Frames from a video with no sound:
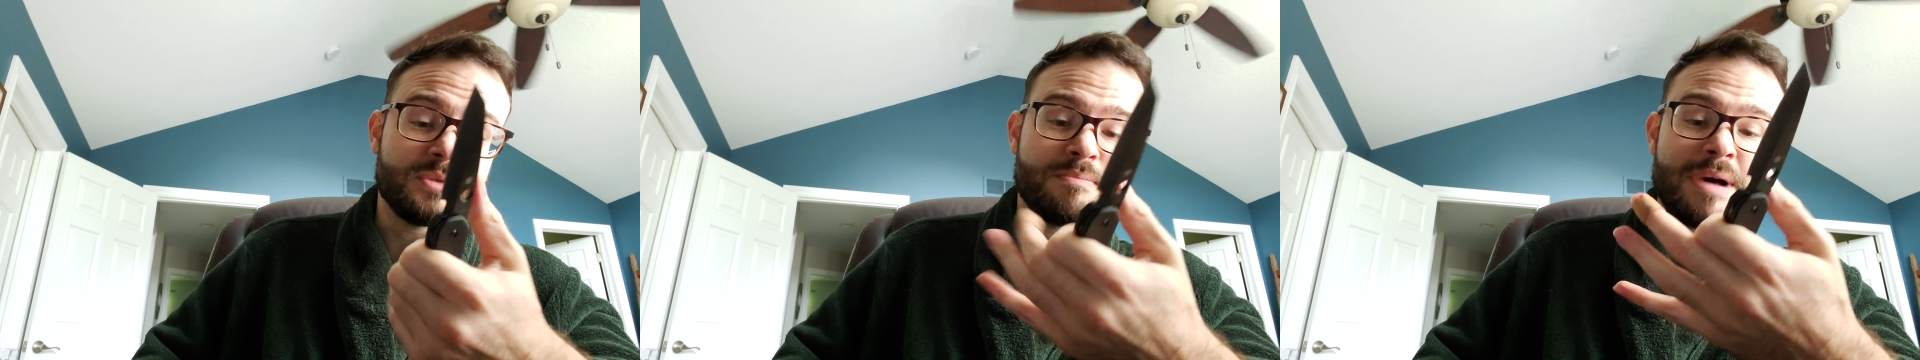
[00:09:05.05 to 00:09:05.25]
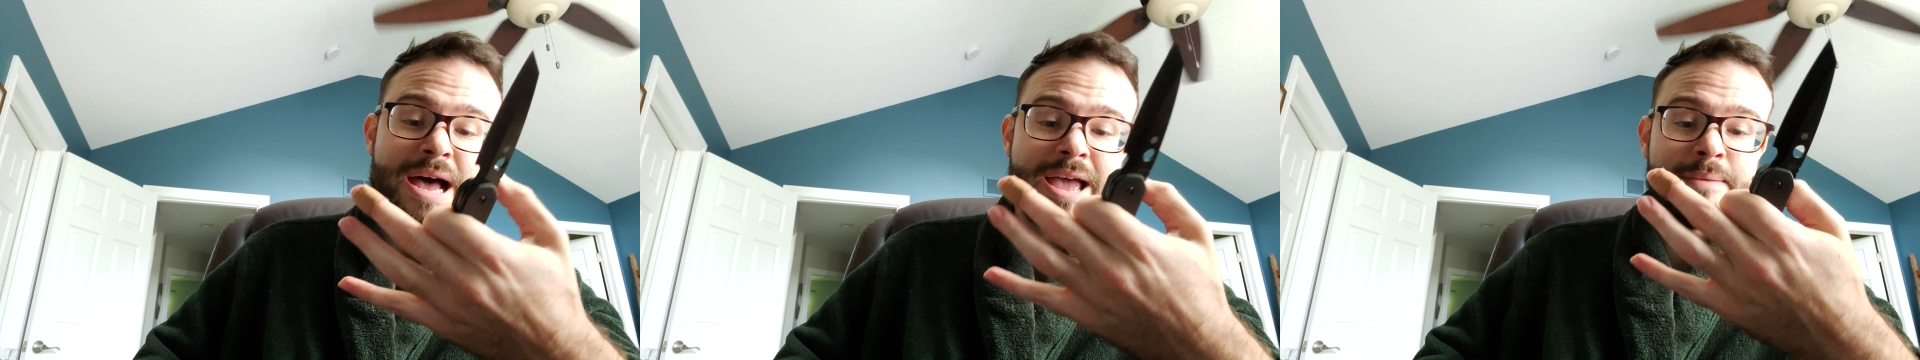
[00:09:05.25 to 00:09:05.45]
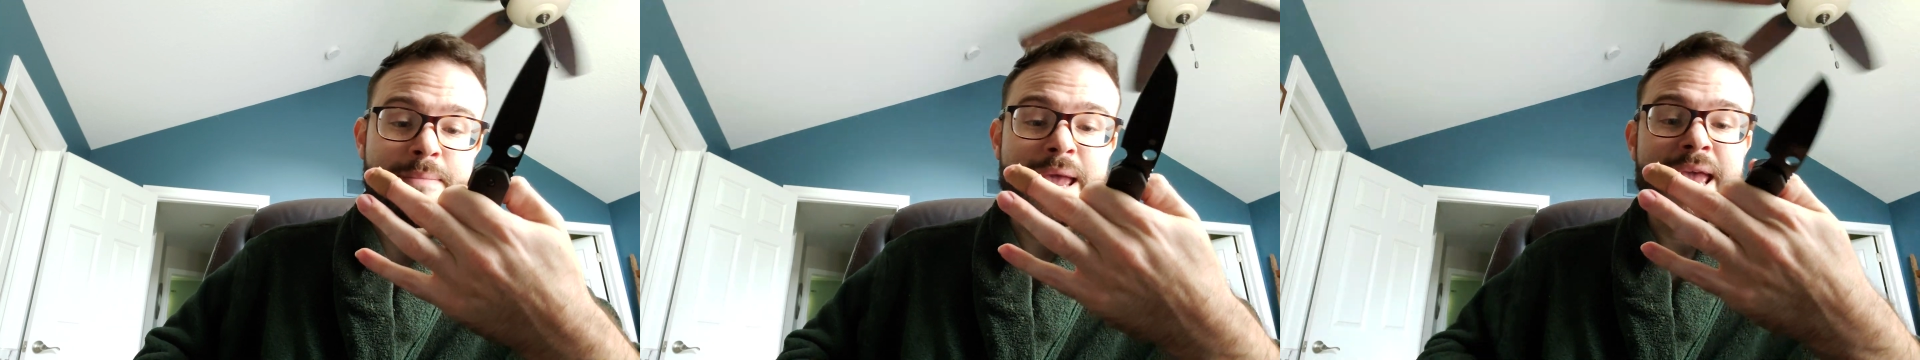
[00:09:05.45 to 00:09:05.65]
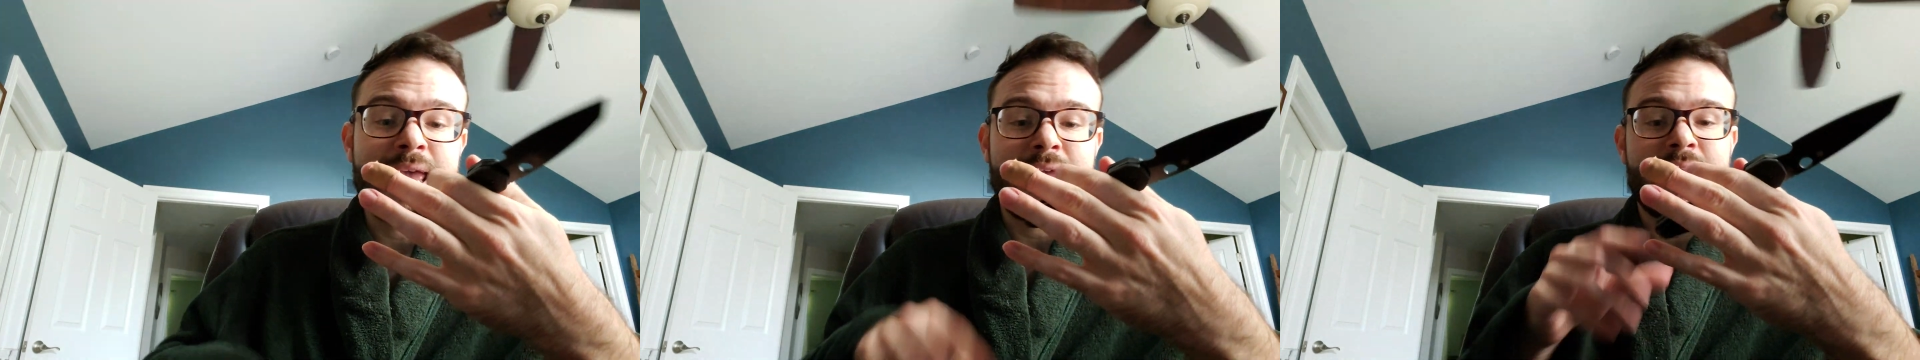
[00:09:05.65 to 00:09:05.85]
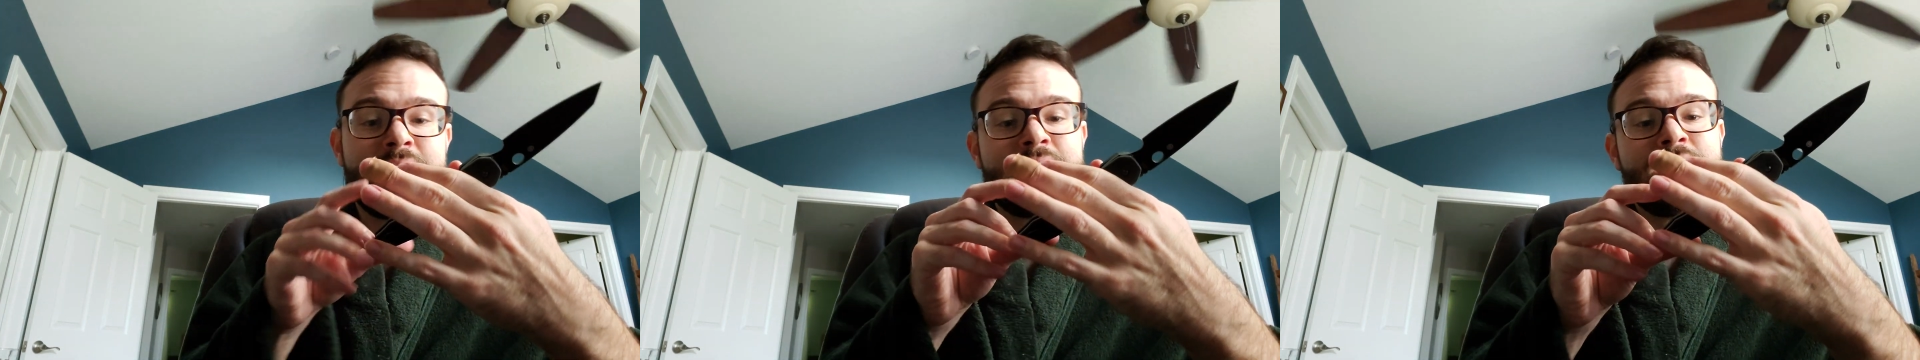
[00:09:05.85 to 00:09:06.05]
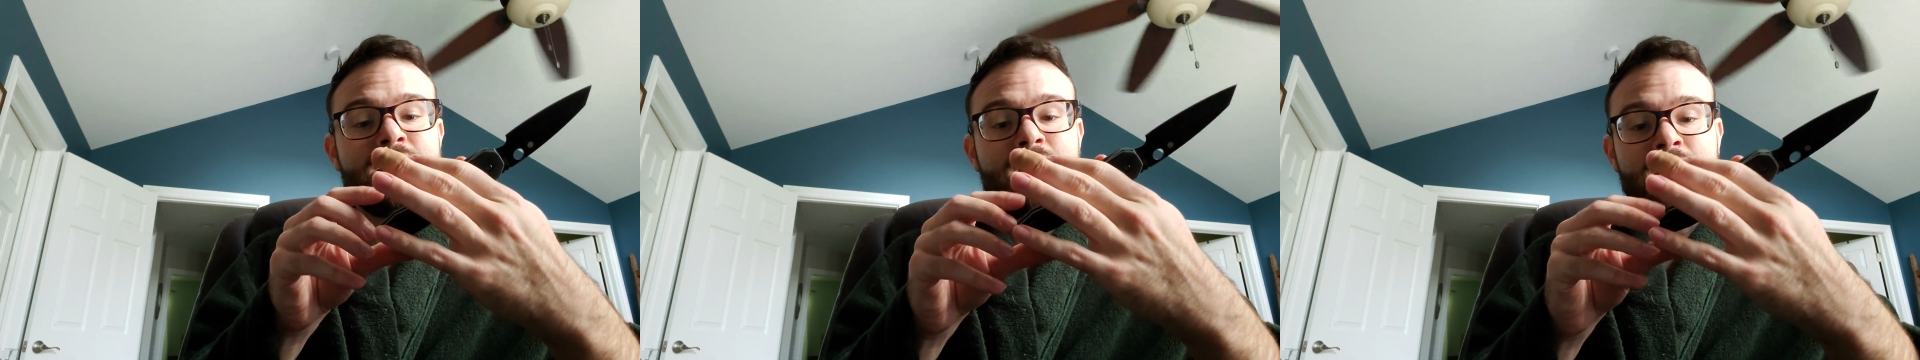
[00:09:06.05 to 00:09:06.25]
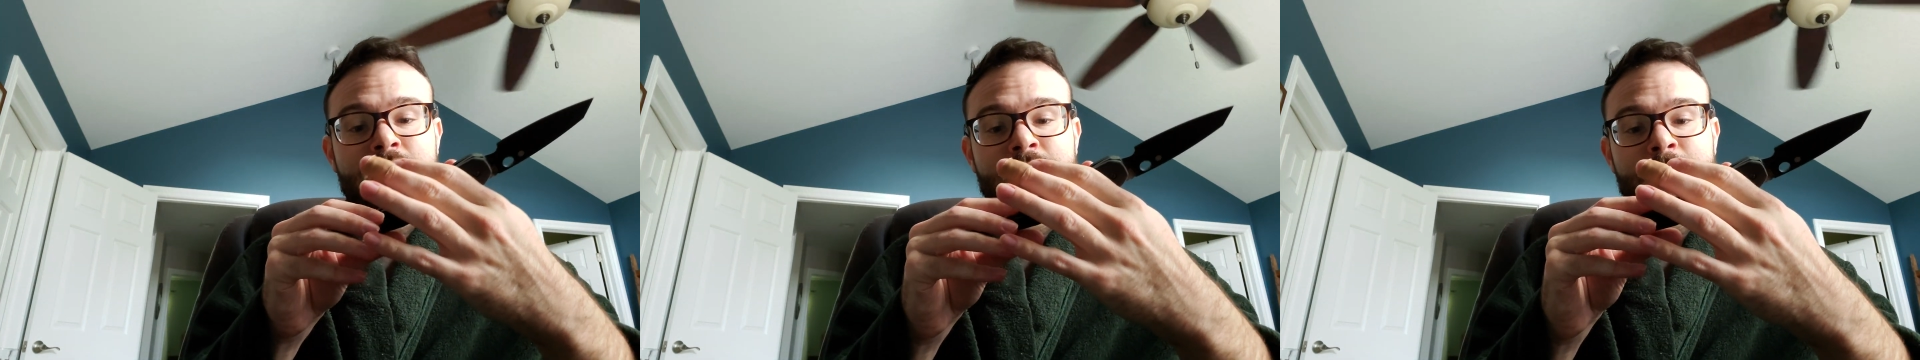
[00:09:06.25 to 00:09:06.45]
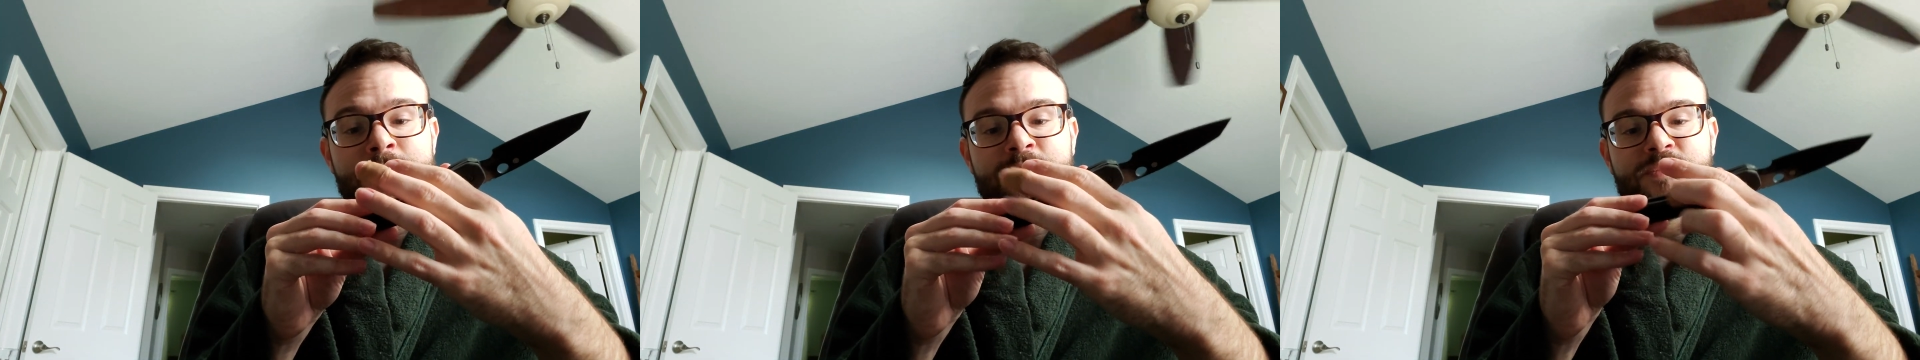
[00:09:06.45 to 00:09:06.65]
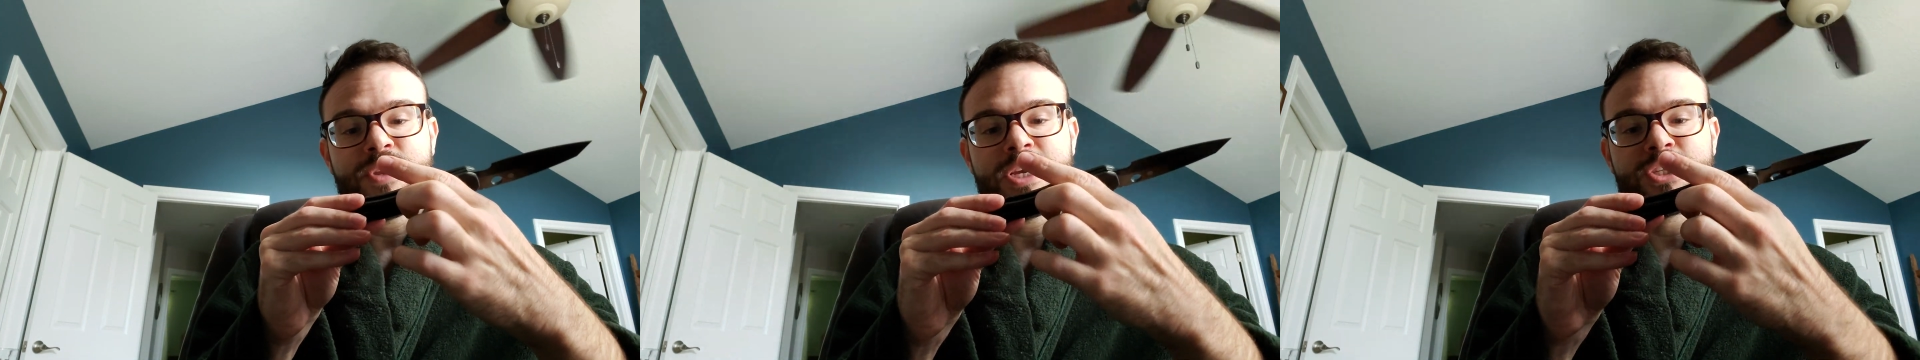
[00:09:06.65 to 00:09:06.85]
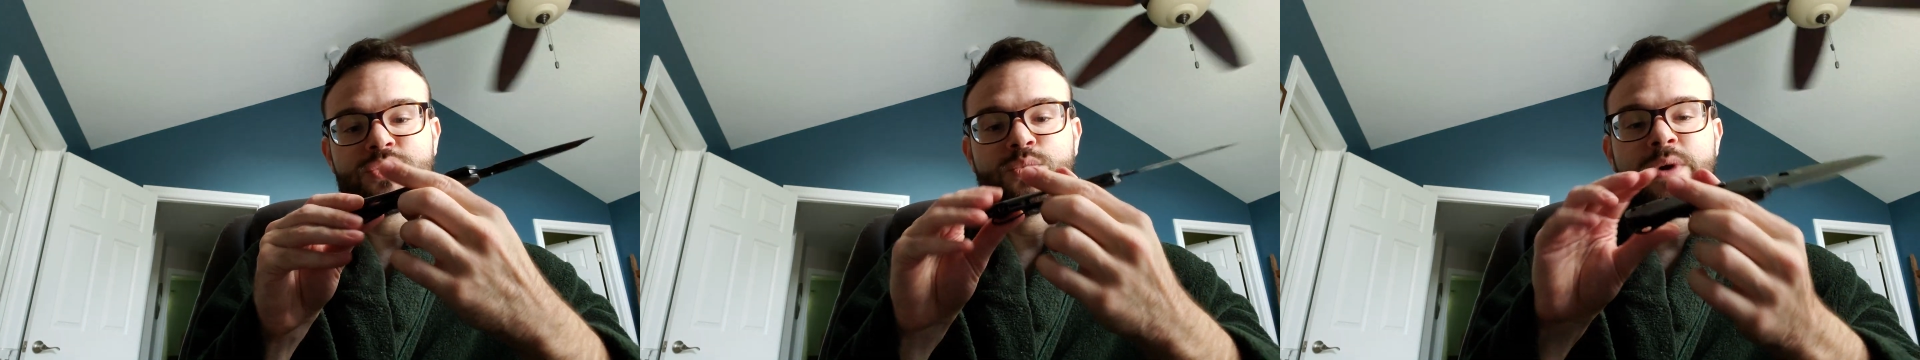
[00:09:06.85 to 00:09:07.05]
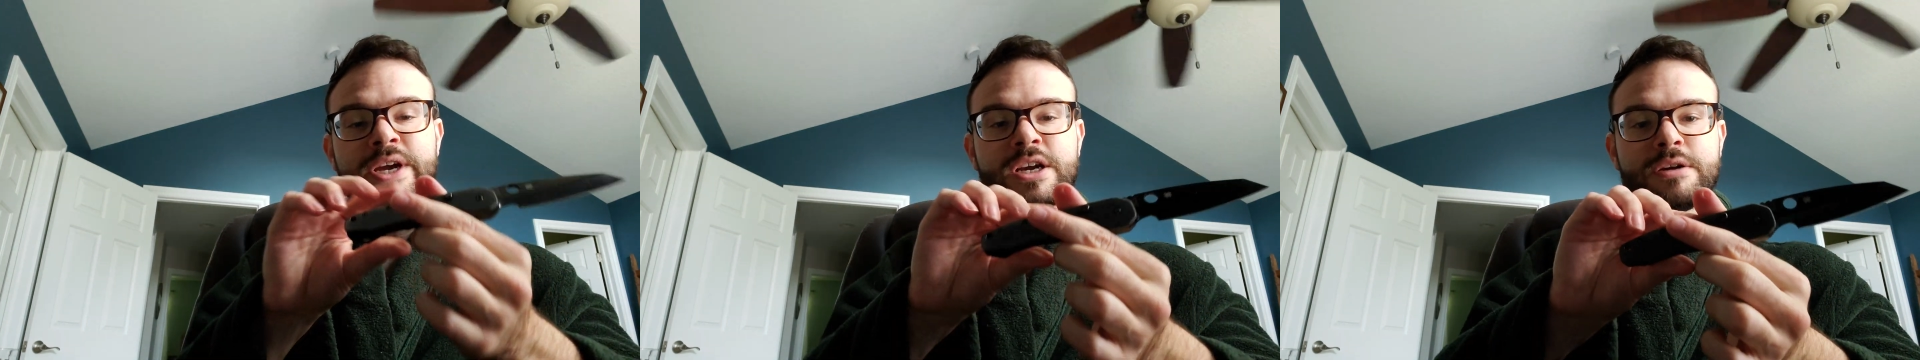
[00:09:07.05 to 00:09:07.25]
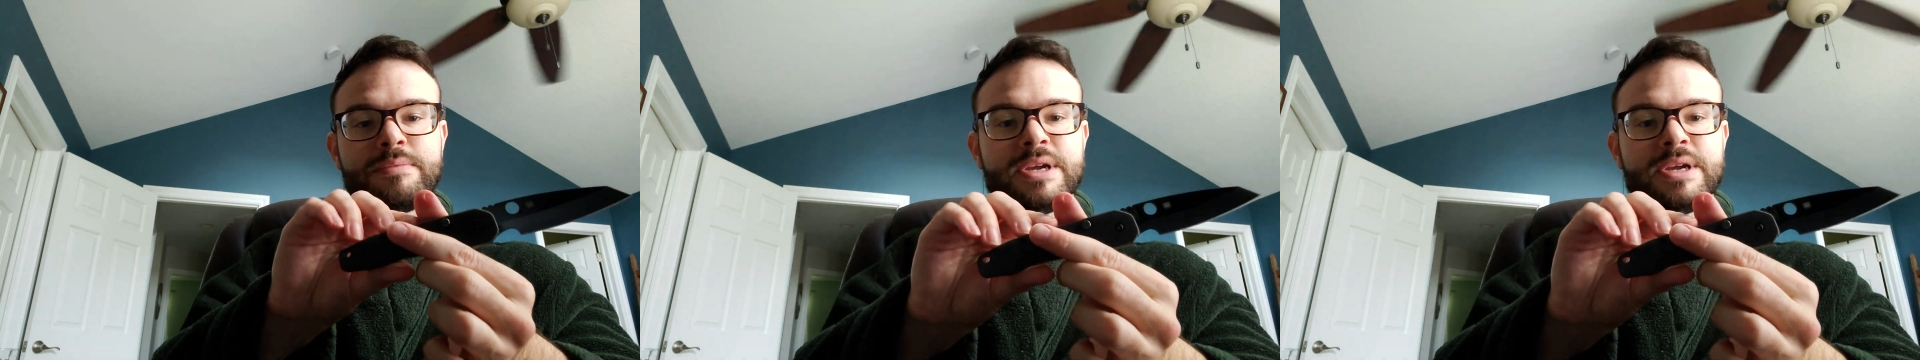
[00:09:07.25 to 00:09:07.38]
my man. It's weird